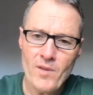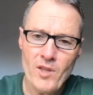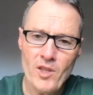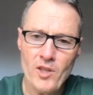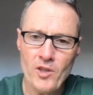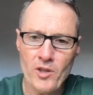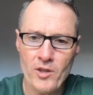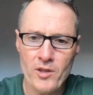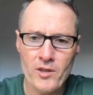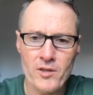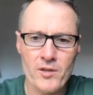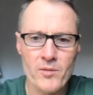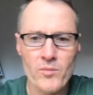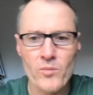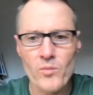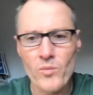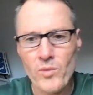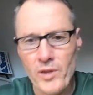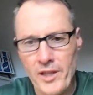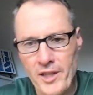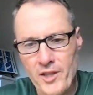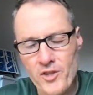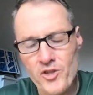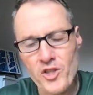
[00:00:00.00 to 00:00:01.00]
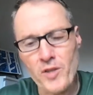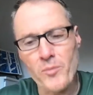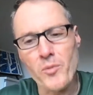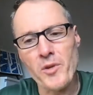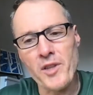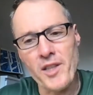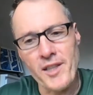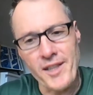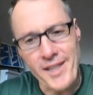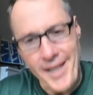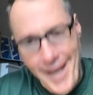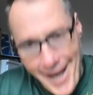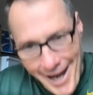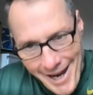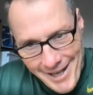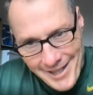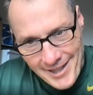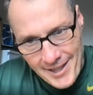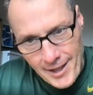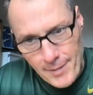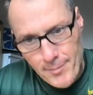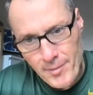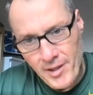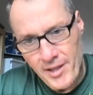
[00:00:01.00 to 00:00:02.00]
your leadership within the
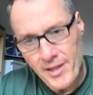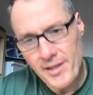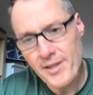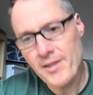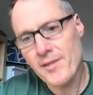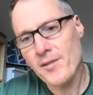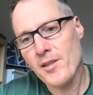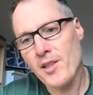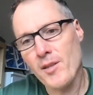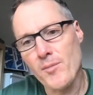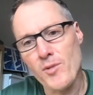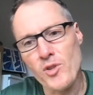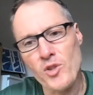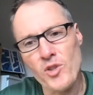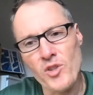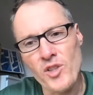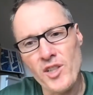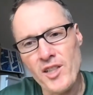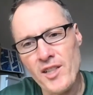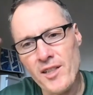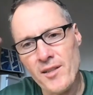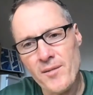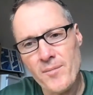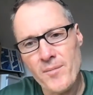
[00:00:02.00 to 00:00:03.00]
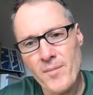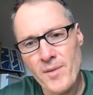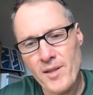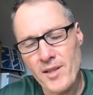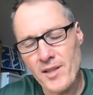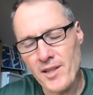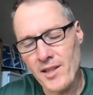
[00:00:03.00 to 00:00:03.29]
academic community